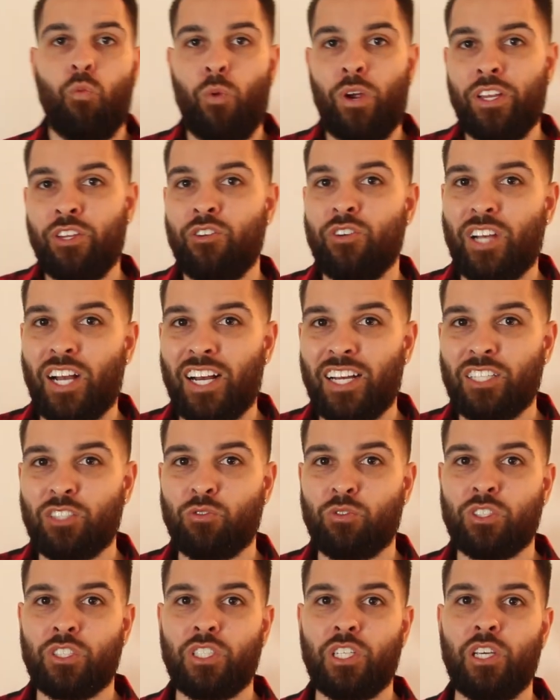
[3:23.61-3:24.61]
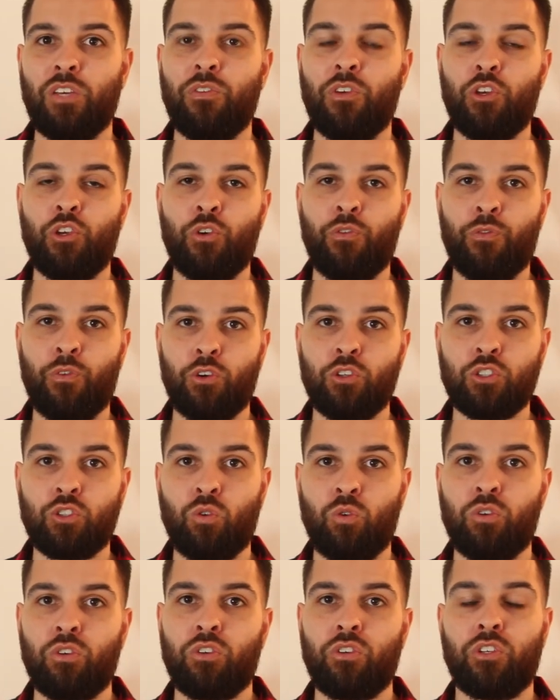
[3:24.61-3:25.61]
When you guys receive your
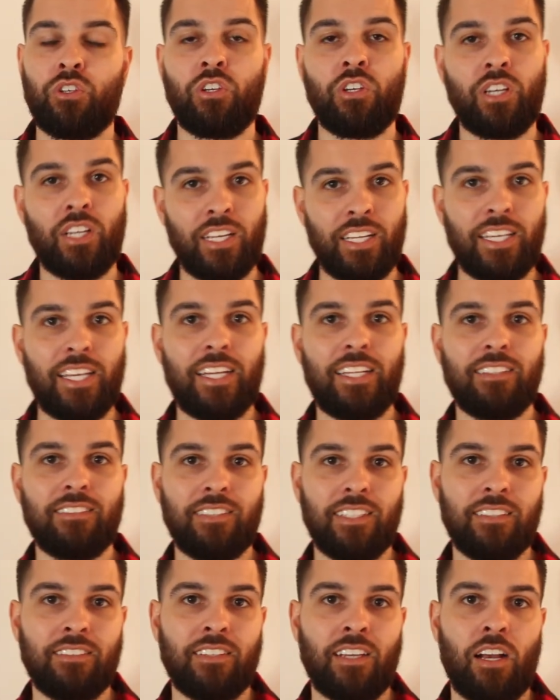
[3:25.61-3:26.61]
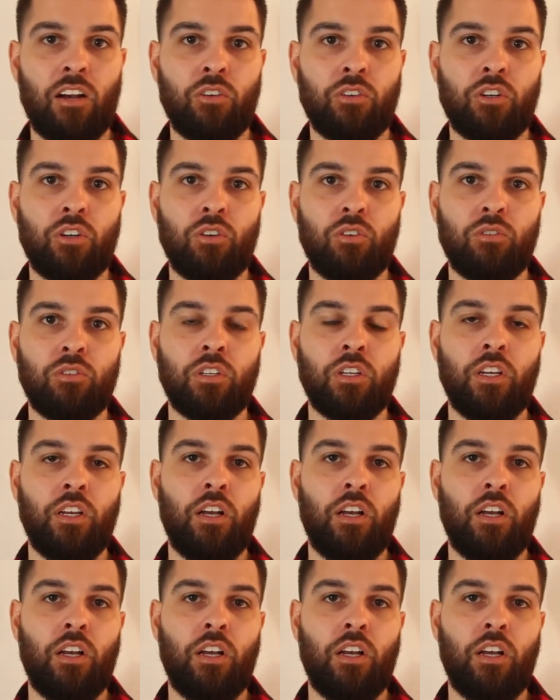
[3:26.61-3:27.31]
first order, you're gonna get a discount code,